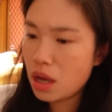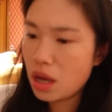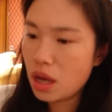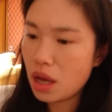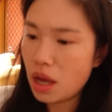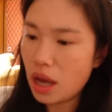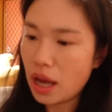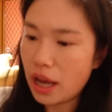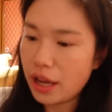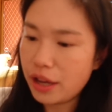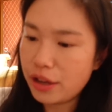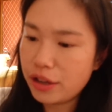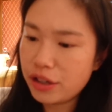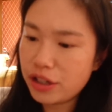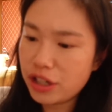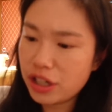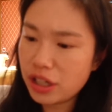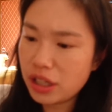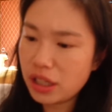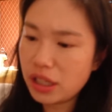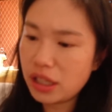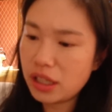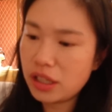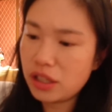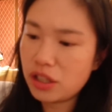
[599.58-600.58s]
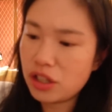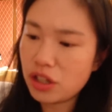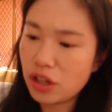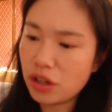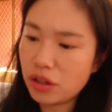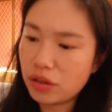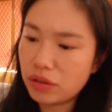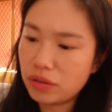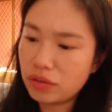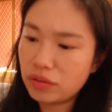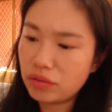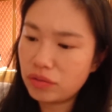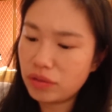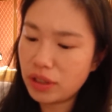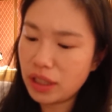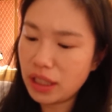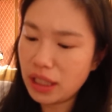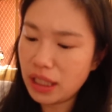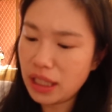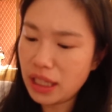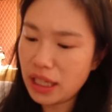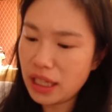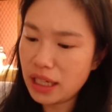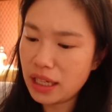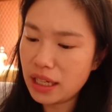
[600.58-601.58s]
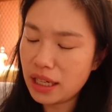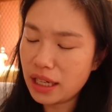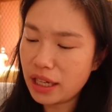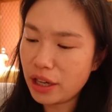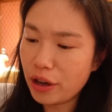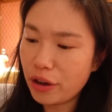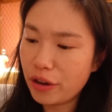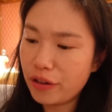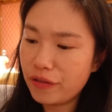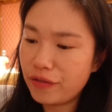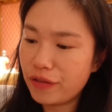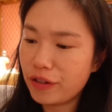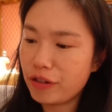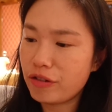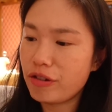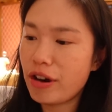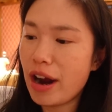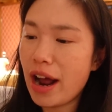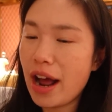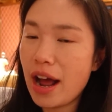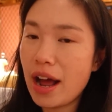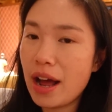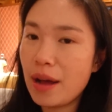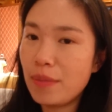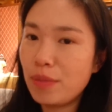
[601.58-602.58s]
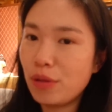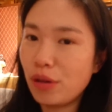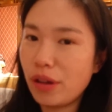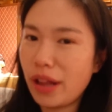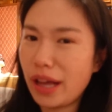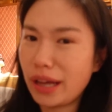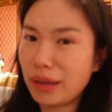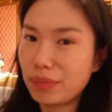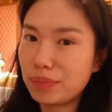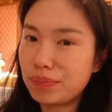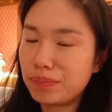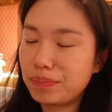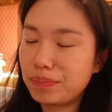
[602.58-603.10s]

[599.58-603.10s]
I usually don't really go for crab or like